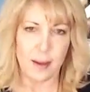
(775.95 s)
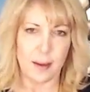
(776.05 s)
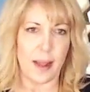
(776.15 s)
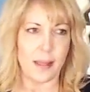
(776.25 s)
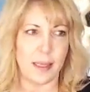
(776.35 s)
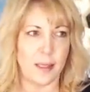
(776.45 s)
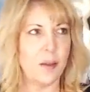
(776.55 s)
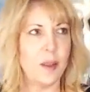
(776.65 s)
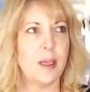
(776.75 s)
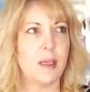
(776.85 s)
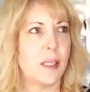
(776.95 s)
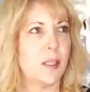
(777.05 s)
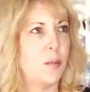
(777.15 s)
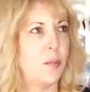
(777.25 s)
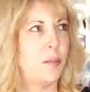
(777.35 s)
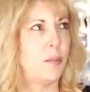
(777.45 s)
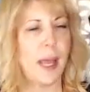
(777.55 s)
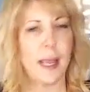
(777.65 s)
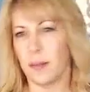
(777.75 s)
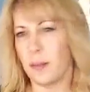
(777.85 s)
Like they do this, they do
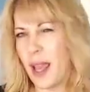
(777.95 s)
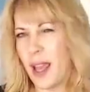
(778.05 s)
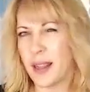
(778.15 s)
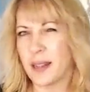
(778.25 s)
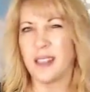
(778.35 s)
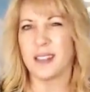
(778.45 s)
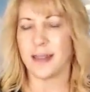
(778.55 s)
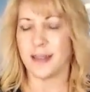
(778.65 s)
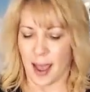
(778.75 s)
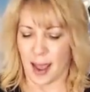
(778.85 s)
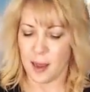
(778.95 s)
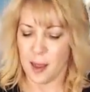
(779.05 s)
peck and peck, things like that.